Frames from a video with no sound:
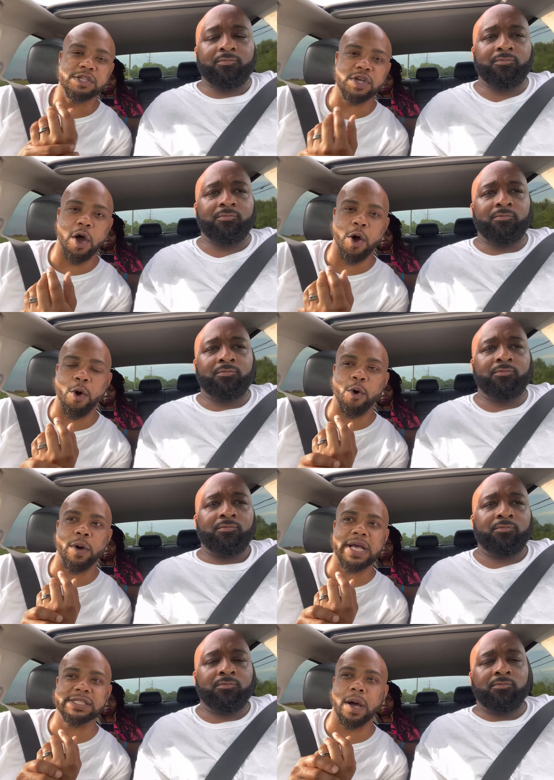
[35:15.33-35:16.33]
Speaker 1: so
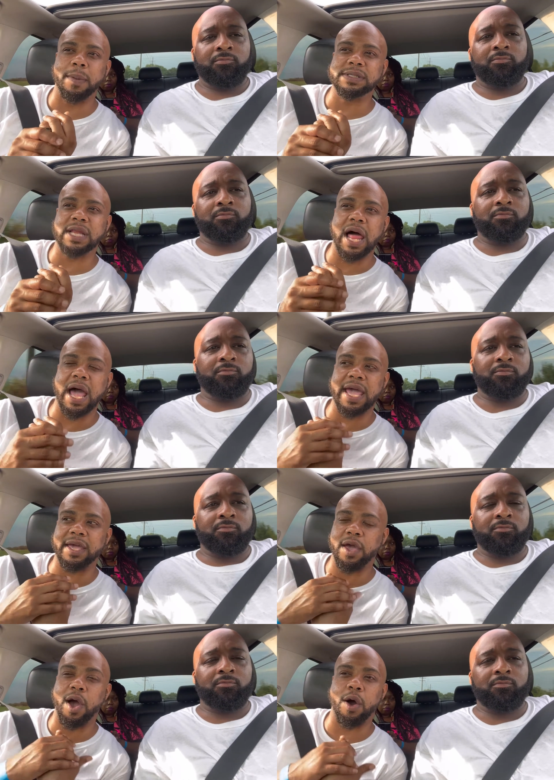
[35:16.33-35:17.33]
it's almost
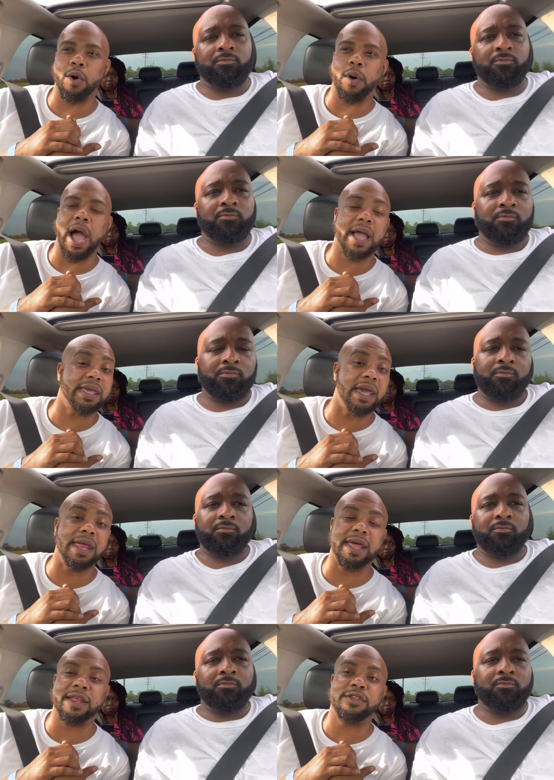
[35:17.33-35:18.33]
like, yo, I
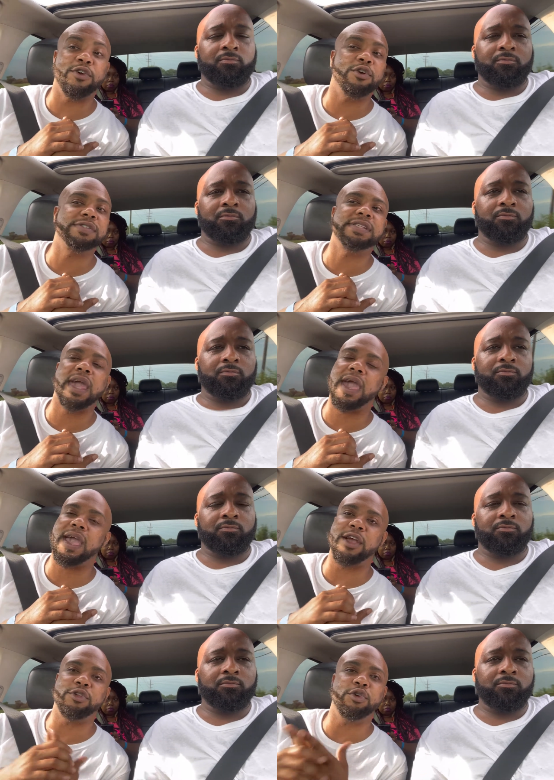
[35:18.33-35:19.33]
get it. You're
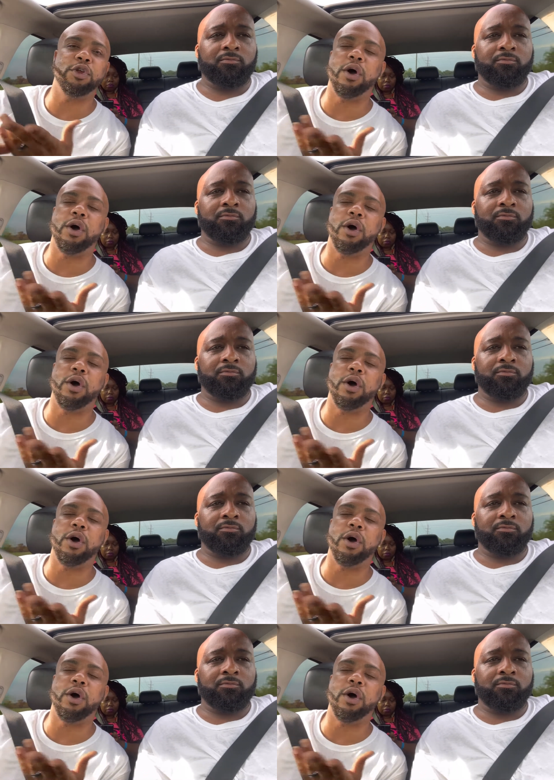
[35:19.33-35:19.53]
scared. You